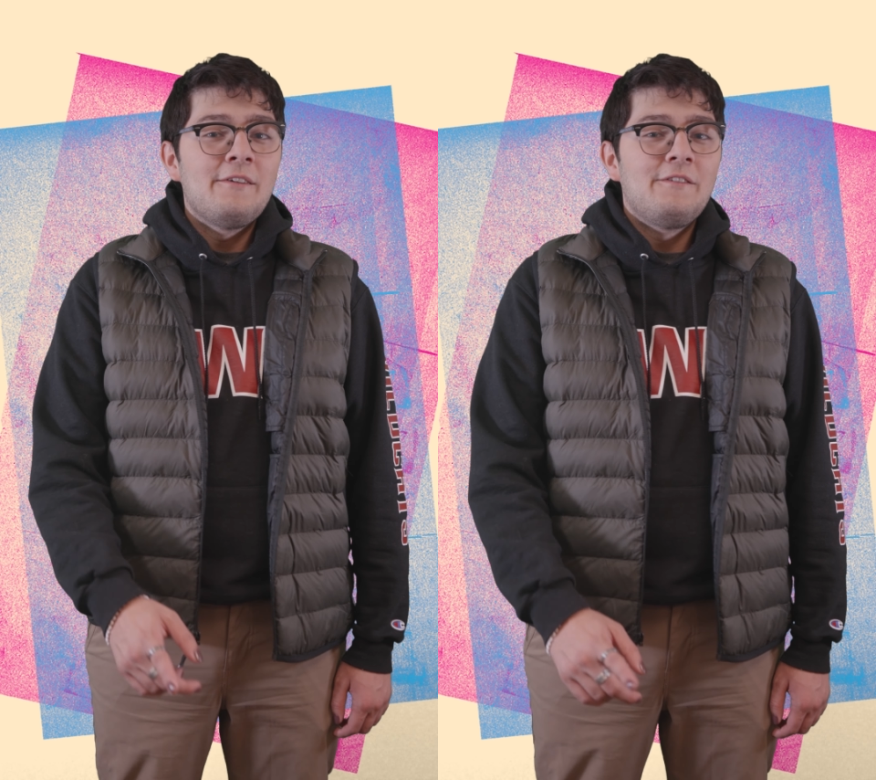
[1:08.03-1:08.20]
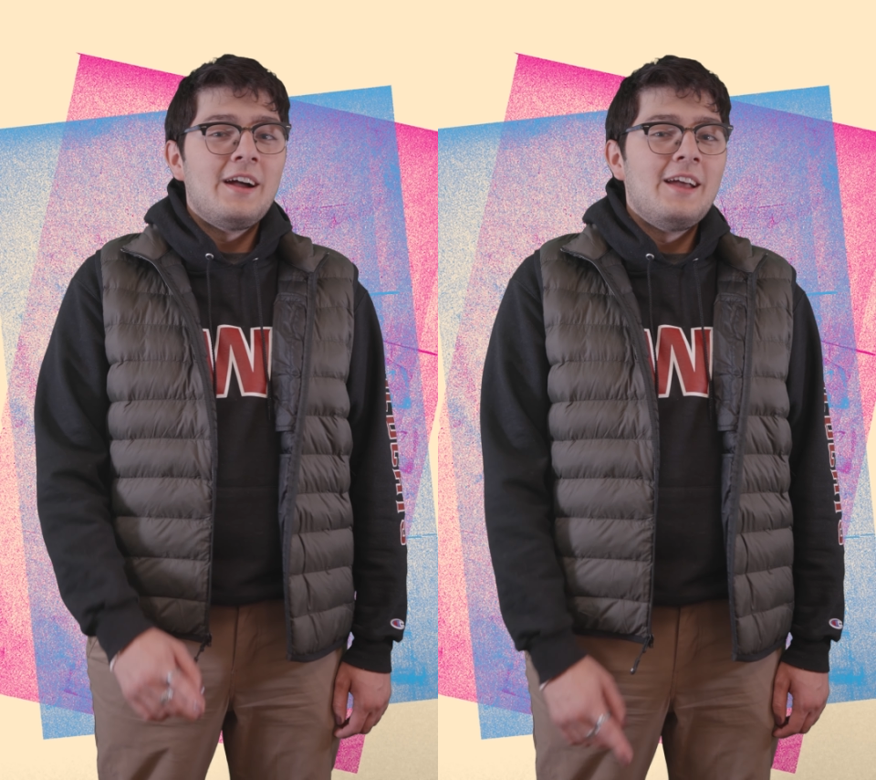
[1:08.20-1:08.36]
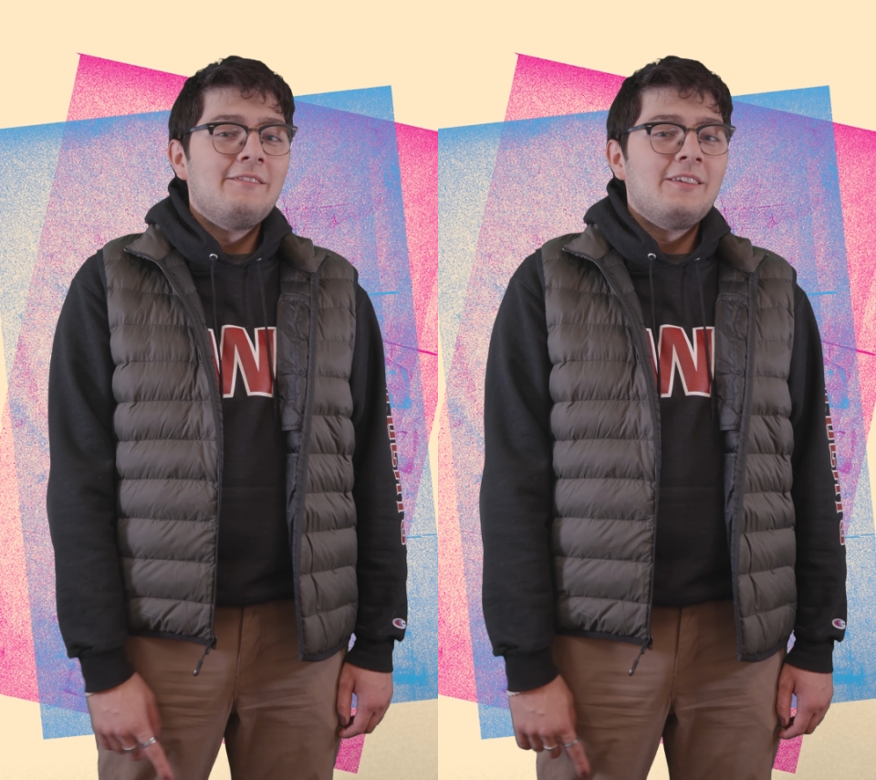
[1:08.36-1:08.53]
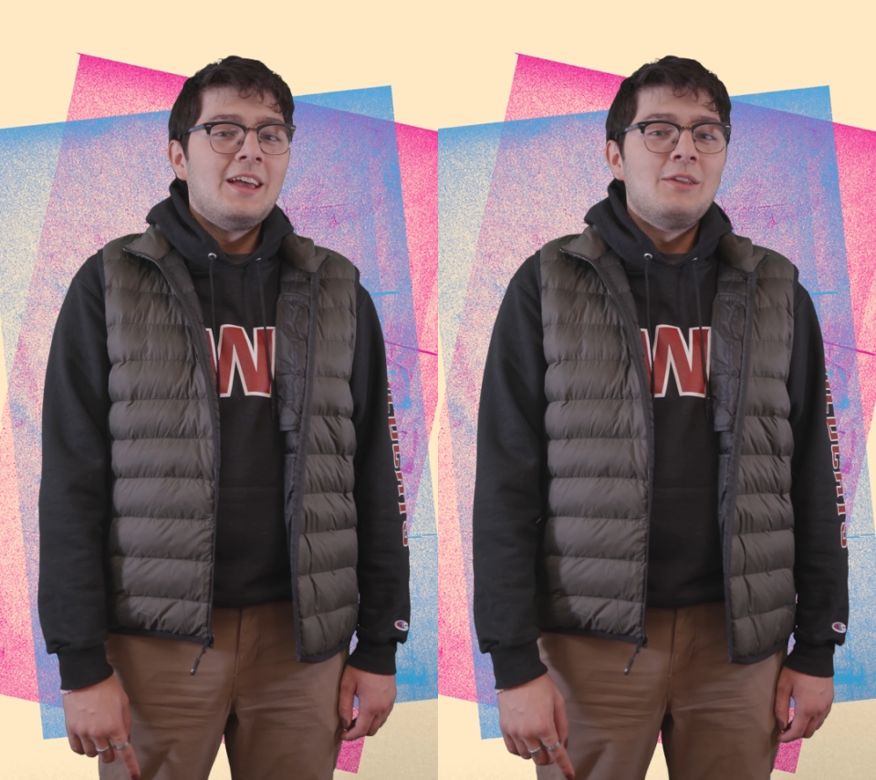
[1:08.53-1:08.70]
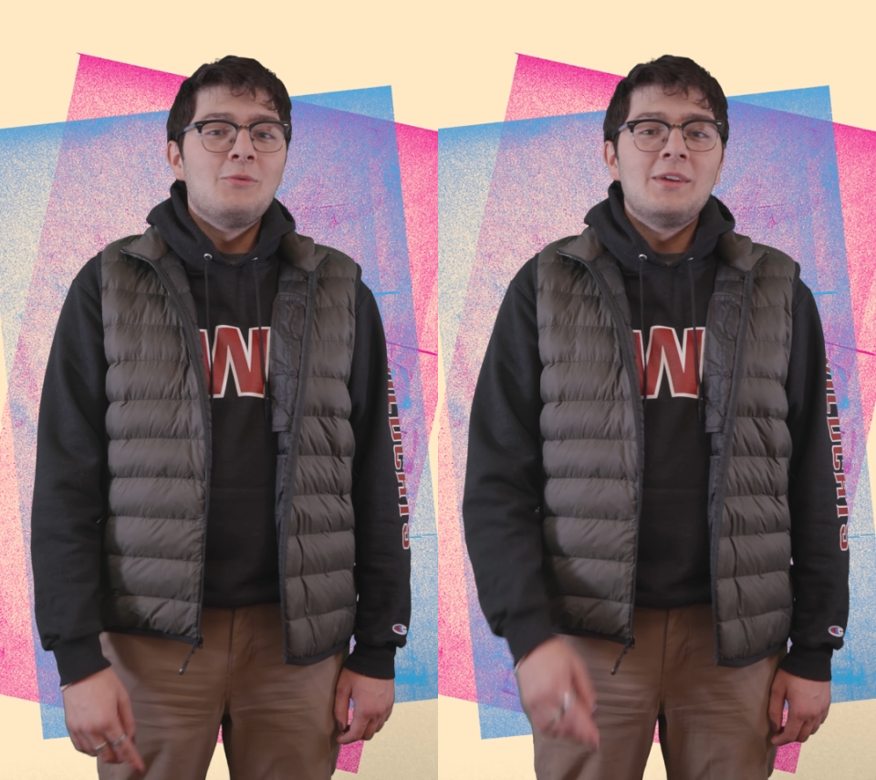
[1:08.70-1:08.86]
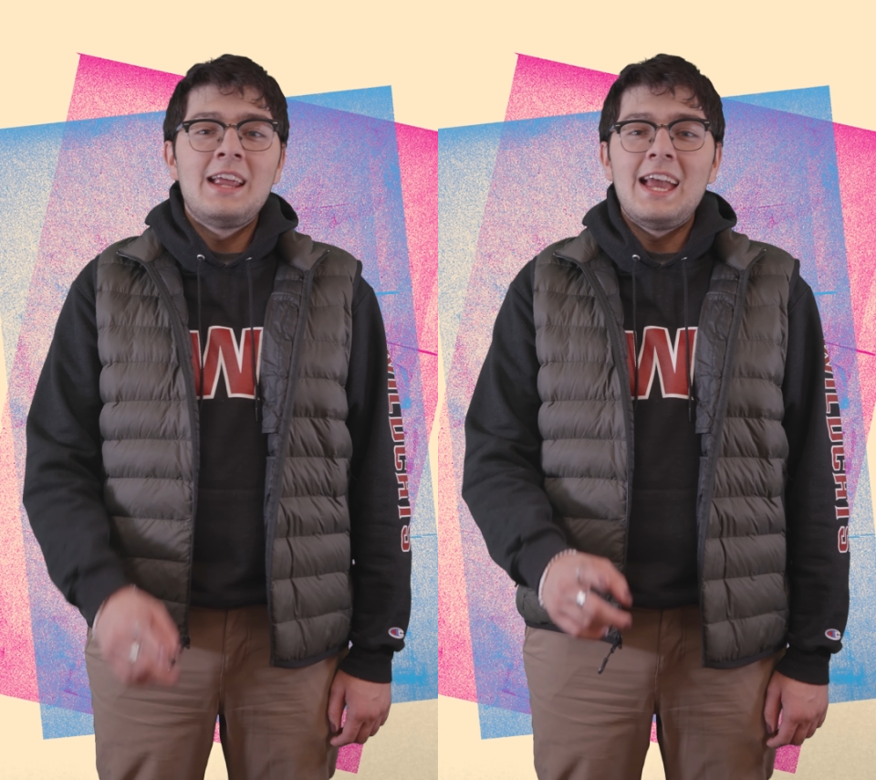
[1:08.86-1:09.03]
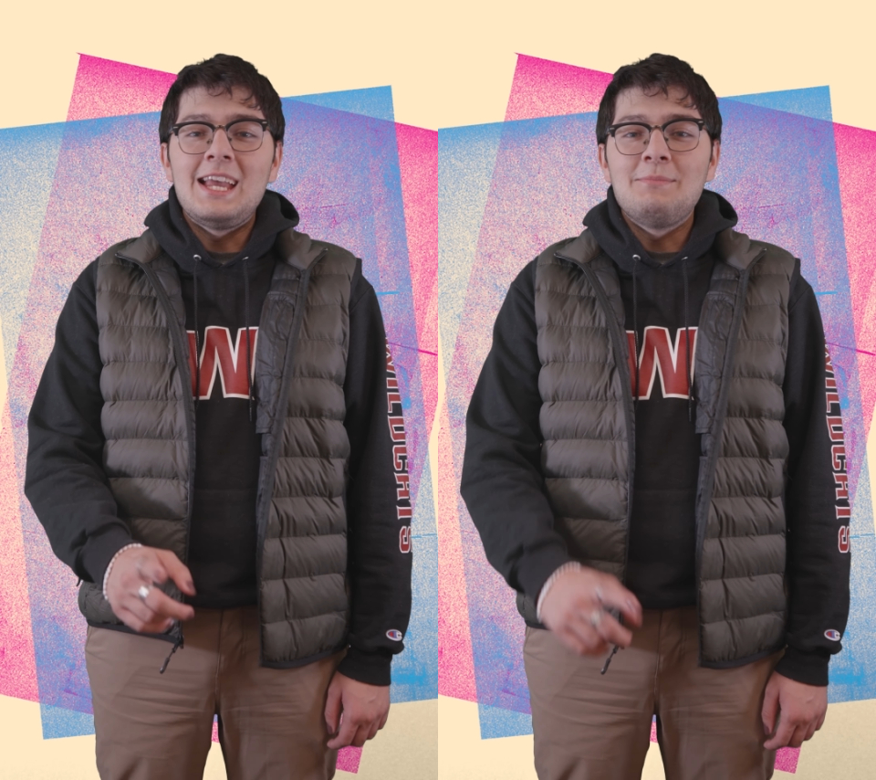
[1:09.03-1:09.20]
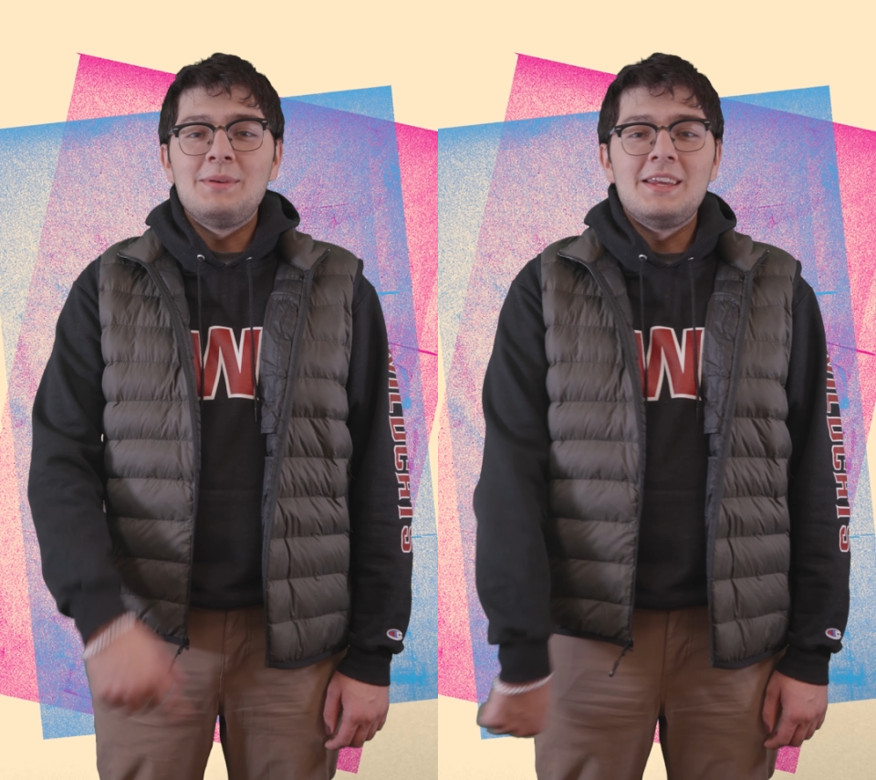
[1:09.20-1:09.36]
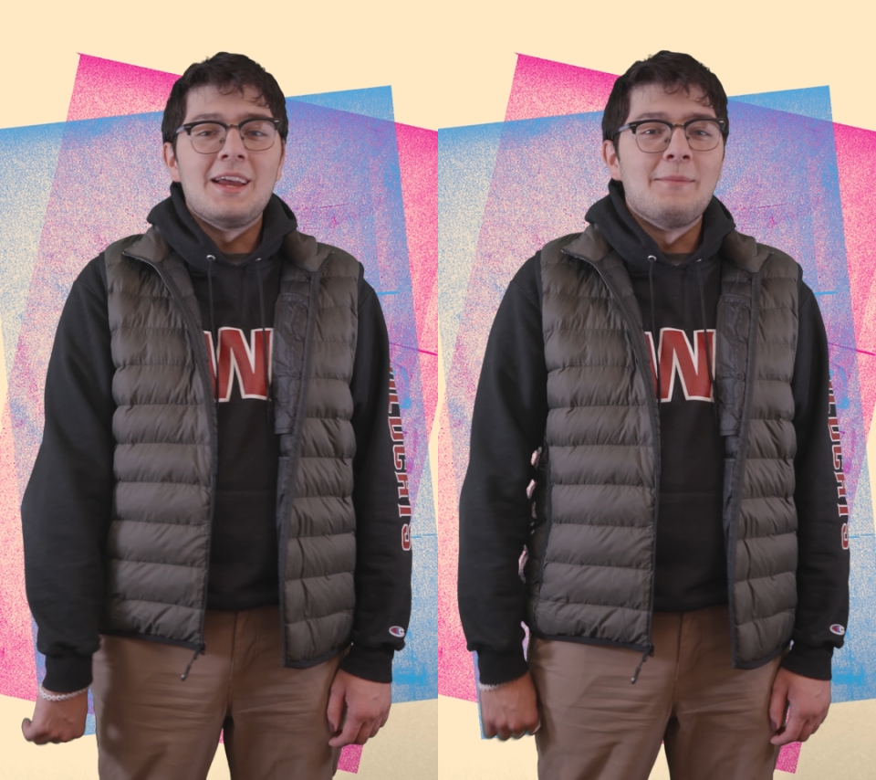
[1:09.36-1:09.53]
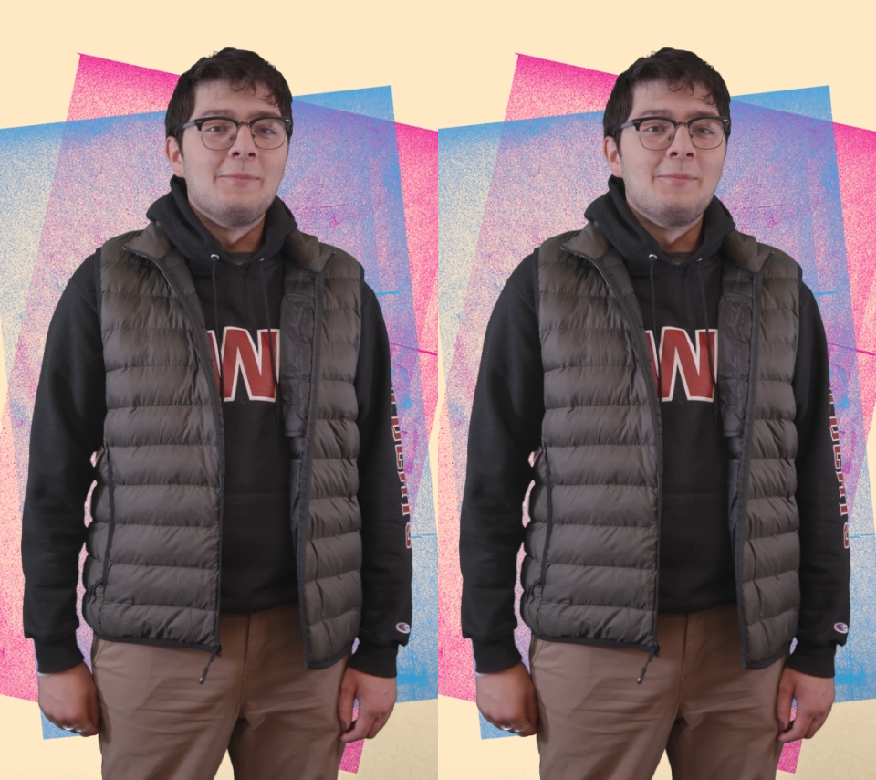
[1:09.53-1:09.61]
5 and one at 8 p.m.